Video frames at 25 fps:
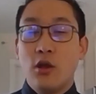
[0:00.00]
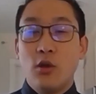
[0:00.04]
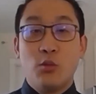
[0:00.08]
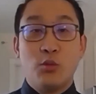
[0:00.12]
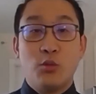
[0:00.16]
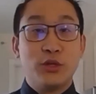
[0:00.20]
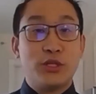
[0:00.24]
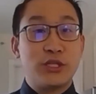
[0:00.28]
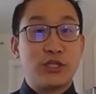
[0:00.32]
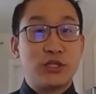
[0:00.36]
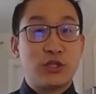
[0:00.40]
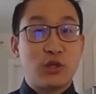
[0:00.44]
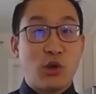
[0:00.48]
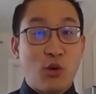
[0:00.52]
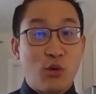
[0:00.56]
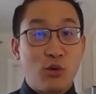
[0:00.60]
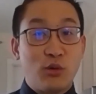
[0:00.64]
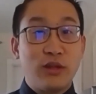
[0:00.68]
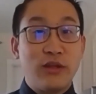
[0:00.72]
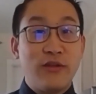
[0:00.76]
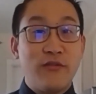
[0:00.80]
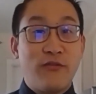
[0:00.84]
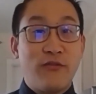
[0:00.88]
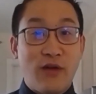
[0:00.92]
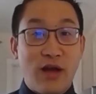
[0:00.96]
which is
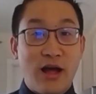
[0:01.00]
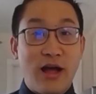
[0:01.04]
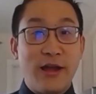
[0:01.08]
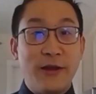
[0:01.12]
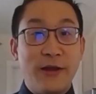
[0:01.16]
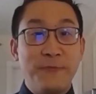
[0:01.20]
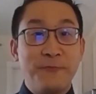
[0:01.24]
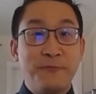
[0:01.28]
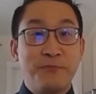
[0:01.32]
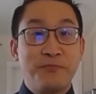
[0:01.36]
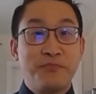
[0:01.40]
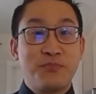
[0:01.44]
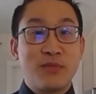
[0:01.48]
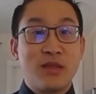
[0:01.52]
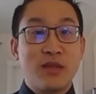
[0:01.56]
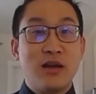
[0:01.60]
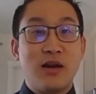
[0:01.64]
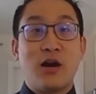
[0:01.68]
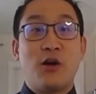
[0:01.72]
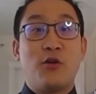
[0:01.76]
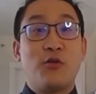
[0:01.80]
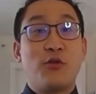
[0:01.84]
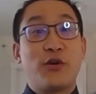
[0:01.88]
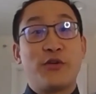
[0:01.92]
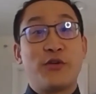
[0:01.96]
totally fine.
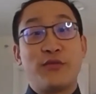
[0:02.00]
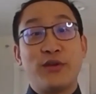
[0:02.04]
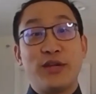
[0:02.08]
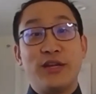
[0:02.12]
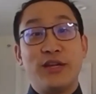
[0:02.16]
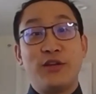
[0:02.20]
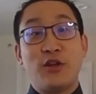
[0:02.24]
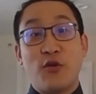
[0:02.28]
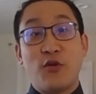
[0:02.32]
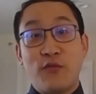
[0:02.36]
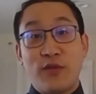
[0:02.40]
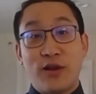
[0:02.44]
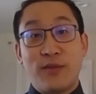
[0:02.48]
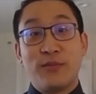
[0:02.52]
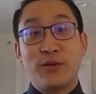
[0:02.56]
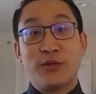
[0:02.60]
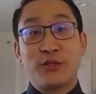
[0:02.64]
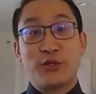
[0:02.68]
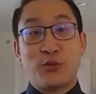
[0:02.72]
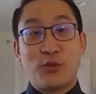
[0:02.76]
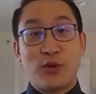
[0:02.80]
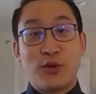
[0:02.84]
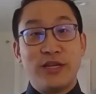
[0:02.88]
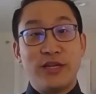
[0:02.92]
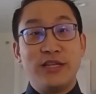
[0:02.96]
However, in November
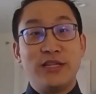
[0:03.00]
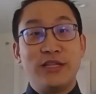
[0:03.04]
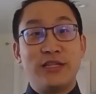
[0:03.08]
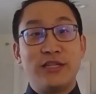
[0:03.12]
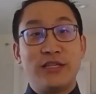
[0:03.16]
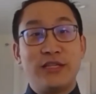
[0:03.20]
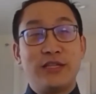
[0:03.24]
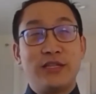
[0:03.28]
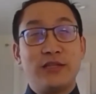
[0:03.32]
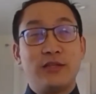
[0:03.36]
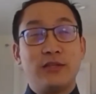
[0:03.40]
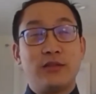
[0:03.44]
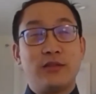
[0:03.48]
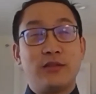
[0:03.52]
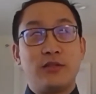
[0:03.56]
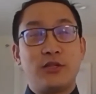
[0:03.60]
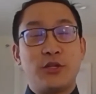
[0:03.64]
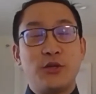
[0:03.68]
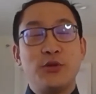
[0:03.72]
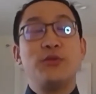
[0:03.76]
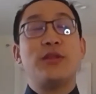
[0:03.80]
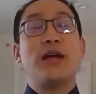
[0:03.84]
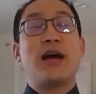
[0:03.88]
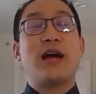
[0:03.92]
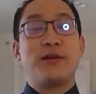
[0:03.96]

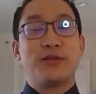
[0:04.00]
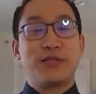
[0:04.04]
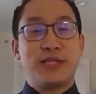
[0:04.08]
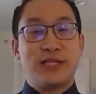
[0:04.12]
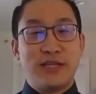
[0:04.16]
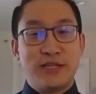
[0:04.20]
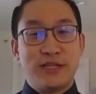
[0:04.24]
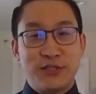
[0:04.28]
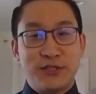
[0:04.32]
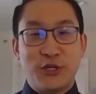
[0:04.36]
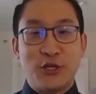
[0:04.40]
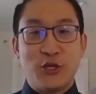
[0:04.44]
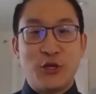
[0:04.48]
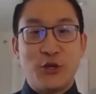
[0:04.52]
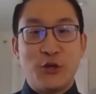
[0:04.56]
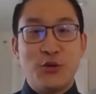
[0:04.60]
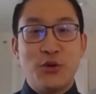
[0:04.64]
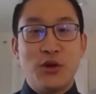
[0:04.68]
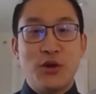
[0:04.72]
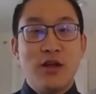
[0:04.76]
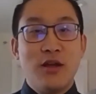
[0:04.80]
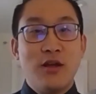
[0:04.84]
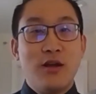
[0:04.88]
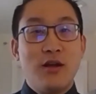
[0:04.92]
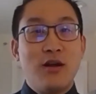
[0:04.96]

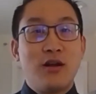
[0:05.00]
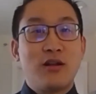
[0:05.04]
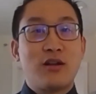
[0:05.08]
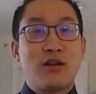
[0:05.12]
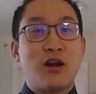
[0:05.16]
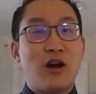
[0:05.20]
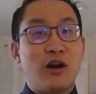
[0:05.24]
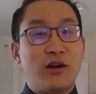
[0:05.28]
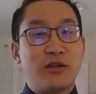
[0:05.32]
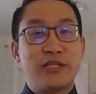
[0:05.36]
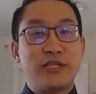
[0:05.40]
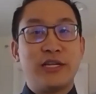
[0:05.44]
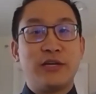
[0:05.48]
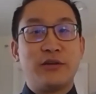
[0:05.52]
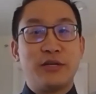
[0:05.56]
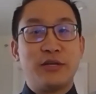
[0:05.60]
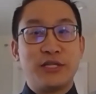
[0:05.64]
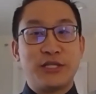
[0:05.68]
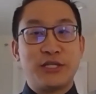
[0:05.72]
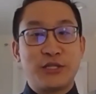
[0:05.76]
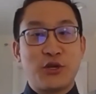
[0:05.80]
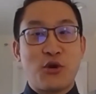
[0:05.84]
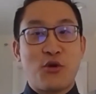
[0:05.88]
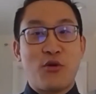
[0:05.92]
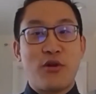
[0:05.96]
2002, cocktail
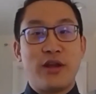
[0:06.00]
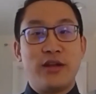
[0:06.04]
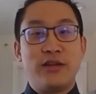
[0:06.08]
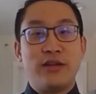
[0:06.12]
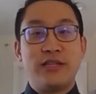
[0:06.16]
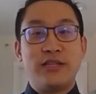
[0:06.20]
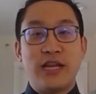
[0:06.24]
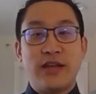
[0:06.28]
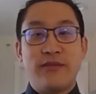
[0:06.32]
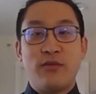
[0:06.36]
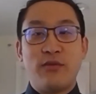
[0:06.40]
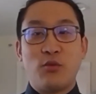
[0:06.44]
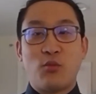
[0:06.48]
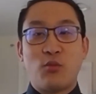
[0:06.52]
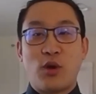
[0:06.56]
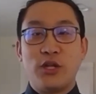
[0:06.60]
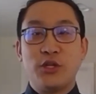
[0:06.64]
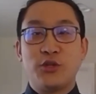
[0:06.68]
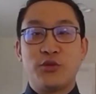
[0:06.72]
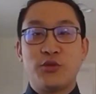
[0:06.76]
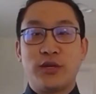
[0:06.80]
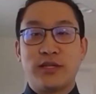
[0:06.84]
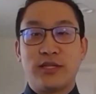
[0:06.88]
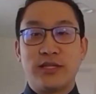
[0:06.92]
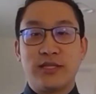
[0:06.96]
historian David
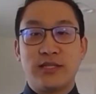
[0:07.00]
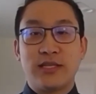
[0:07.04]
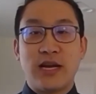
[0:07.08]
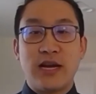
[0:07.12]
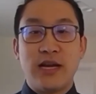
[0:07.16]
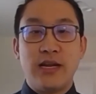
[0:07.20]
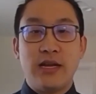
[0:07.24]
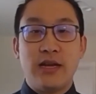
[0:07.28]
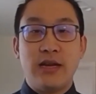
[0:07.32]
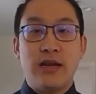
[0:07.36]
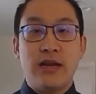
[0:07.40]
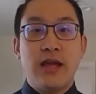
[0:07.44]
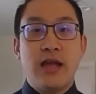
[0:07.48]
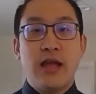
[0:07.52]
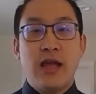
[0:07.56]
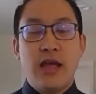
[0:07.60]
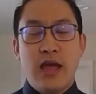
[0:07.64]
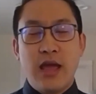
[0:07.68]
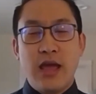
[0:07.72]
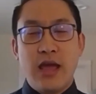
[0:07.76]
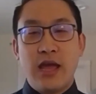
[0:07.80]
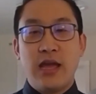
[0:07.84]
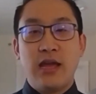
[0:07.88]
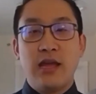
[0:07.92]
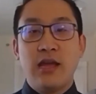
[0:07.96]
Wondrich decided,
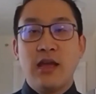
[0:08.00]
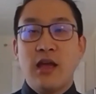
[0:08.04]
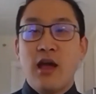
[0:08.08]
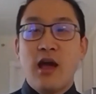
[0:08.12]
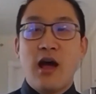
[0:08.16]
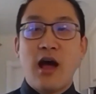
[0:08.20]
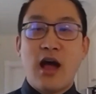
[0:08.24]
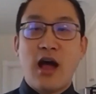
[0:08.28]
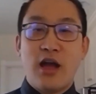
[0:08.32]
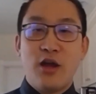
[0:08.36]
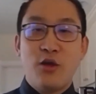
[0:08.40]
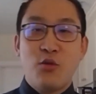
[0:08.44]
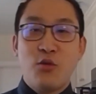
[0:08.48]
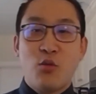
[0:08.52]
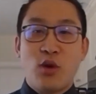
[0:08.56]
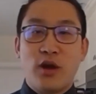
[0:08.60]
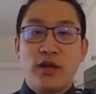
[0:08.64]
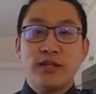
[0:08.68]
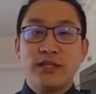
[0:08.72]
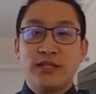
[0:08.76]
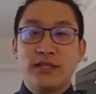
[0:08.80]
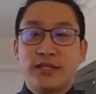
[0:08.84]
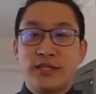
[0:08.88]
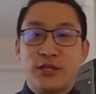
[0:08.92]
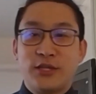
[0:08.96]
hey, I
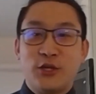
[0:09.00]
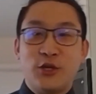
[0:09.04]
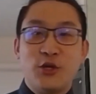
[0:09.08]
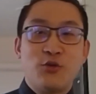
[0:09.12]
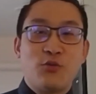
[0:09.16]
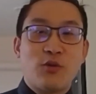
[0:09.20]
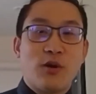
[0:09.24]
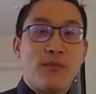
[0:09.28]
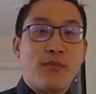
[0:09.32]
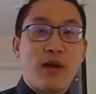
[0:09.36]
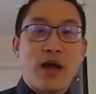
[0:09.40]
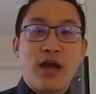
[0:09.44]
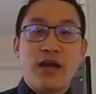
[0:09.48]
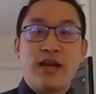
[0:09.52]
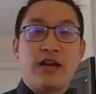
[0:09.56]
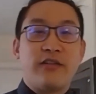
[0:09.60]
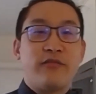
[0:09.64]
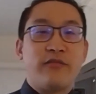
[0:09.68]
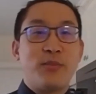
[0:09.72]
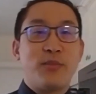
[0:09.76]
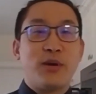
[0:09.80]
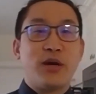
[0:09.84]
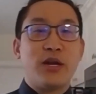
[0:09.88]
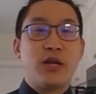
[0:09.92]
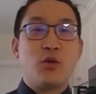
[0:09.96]
want to remind
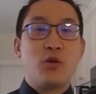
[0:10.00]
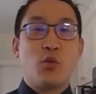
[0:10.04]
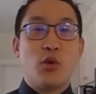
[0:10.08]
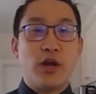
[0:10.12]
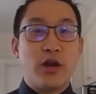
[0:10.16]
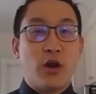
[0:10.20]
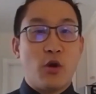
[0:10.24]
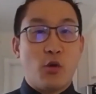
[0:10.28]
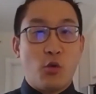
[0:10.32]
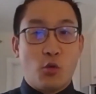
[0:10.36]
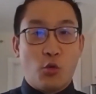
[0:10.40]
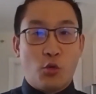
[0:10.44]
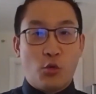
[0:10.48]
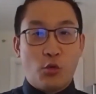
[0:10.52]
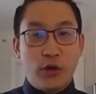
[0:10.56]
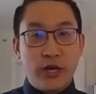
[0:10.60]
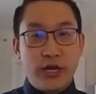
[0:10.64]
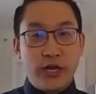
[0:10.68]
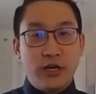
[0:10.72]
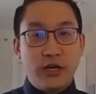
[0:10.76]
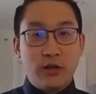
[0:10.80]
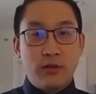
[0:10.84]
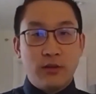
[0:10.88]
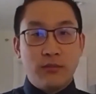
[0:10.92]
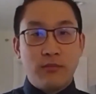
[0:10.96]
everybody what a
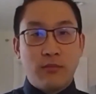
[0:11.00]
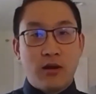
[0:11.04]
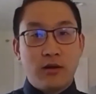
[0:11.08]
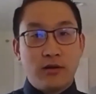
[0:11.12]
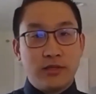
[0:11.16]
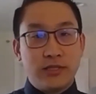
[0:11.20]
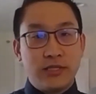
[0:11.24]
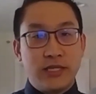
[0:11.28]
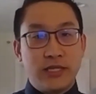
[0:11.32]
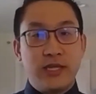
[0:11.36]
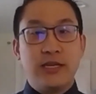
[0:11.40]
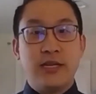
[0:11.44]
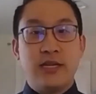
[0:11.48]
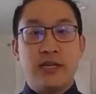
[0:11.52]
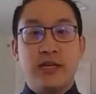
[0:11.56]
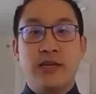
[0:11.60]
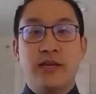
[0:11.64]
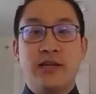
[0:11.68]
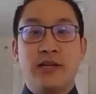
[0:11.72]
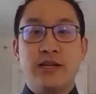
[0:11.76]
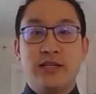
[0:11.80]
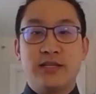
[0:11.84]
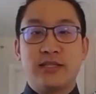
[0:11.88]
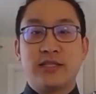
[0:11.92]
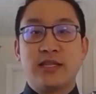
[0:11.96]
real martini
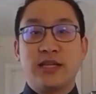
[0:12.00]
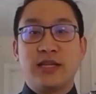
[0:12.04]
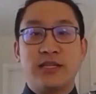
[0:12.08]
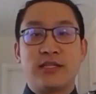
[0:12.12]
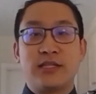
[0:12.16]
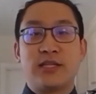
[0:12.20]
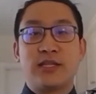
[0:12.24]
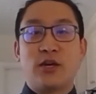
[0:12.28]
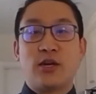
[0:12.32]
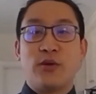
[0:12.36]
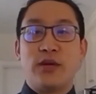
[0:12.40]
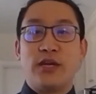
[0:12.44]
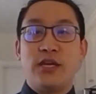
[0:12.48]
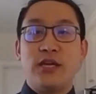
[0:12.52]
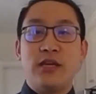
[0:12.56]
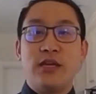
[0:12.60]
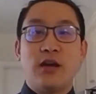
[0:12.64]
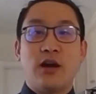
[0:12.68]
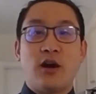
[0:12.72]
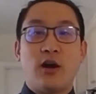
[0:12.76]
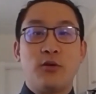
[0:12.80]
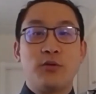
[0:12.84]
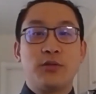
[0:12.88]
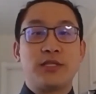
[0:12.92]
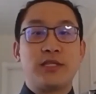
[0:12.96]
is. And so
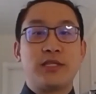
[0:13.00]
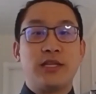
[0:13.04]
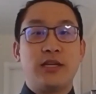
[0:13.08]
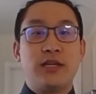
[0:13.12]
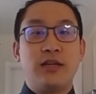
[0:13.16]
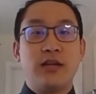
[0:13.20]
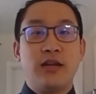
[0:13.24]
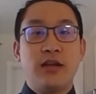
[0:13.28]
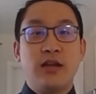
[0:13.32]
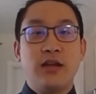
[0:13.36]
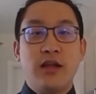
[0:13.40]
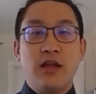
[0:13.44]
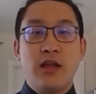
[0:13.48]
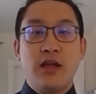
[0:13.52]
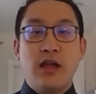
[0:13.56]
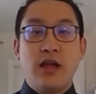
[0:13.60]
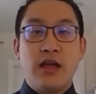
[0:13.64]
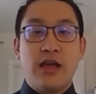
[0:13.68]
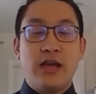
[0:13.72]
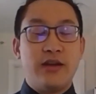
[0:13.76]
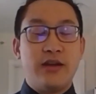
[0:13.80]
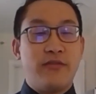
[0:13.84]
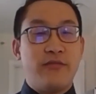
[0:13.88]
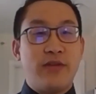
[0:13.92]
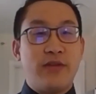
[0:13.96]
he hosted
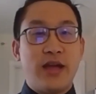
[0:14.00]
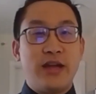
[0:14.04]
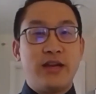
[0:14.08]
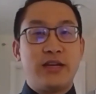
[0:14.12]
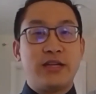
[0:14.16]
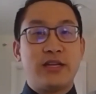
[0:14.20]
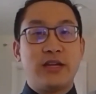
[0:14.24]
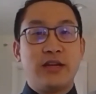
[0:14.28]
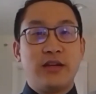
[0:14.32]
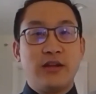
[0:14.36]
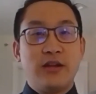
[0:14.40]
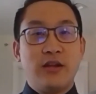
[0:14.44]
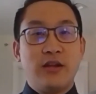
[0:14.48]
an event